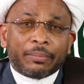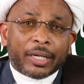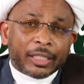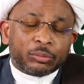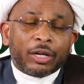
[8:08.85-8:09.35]

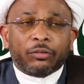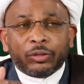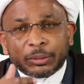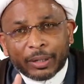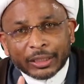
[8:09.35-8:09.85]
because we have a
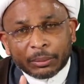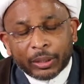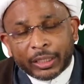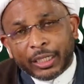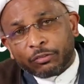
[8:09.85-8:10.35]

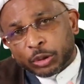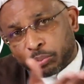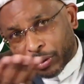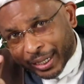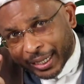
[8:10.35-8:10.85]
responsibility of
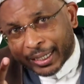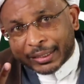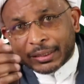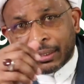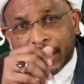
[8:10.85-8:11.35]
spreading
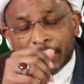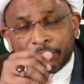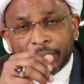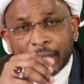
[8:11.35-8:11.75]
Islam,